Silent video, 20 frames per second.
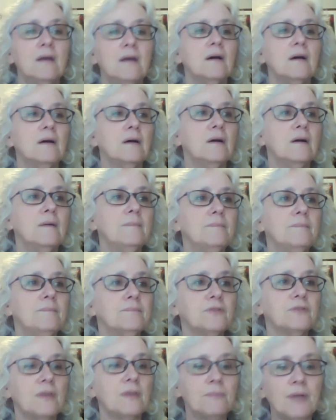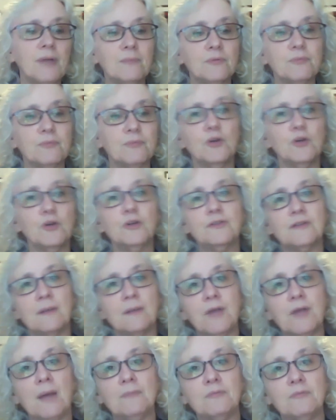Sometimes good,
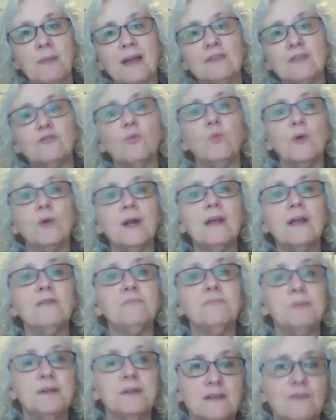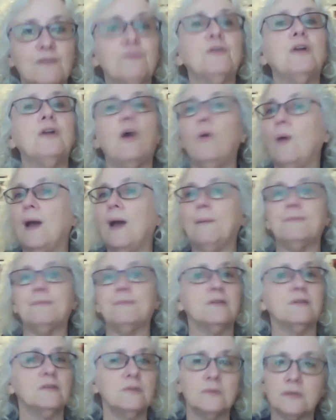sometimes bad. So would I have been different? Oh,
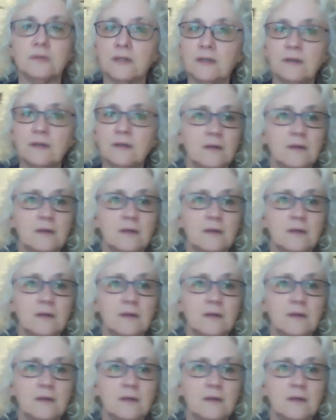absolutely.